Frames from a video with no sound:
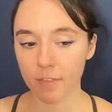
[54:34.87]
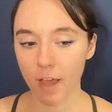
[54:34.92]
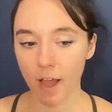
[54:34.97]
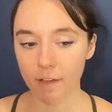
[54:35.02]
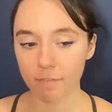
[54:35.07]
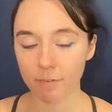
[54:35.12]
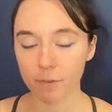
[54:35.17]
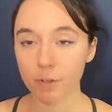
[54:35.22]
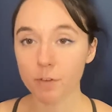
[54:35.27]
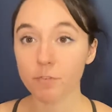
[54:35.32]

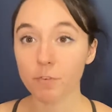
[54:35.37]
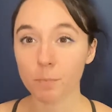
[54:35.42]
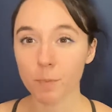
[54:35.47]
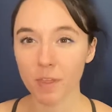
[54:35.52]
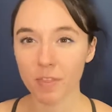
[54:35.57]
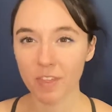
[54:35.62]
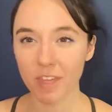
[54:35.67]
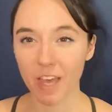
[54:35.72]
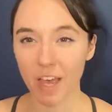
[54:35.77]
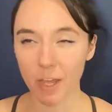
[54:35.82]
I feel like for
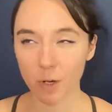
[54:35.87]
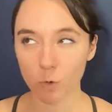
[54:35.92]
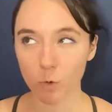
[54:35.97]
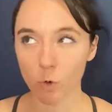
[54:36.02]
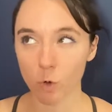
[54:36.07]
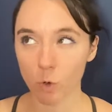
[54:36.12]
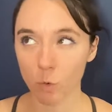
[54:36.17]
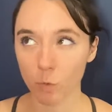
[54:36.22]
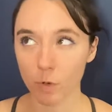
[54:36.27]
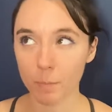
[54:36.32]
me, the end
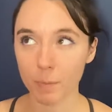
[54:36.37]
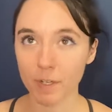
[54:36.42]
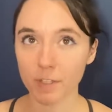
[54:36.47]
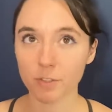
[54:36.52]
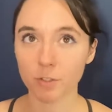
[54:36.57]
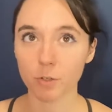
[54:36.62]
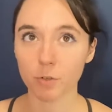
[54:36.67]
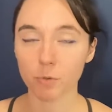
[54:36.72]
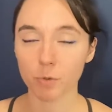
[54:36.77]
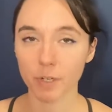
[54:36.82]
goal would be
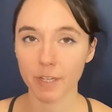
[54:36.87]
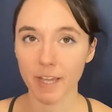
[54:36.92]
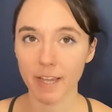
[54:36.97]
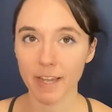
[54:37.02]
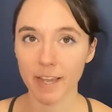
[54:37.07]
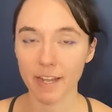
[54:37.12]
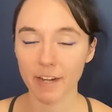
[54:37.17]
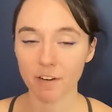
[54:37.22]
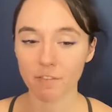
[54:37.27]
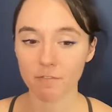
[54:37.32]
to
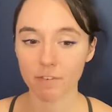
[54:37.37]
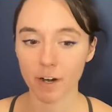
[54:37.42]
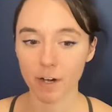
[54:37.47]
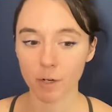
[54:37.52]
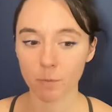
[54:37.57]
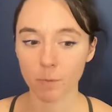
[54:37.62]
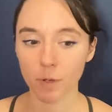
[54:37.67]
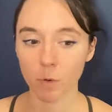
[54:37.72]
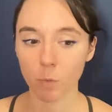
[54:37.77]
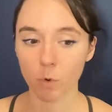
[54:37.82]
create an
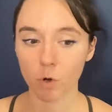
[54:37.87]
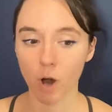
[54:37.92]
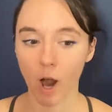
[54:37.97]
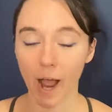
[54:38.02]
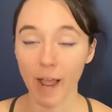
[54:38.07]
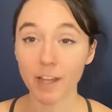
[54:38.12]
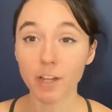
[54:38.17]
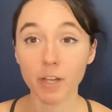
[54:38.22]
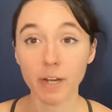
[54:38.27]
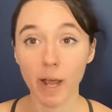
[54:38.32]
environment where
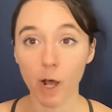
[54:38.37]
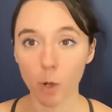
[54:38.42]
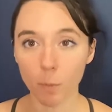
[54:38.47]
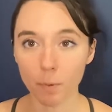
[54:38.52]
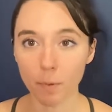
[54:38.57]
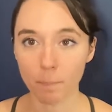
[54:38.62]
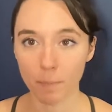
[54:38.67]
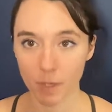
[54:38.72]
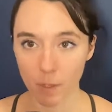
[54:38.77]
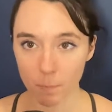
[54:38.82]
I could help
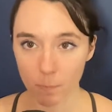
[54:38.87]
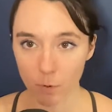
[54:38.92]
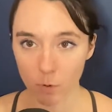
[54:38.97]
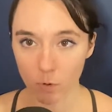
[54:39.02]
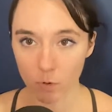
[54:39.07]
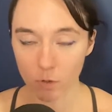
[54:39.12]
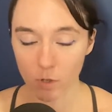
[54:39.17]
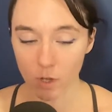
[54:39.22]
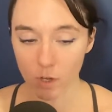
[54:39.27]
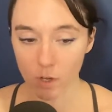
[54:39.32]

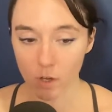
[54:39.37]
people,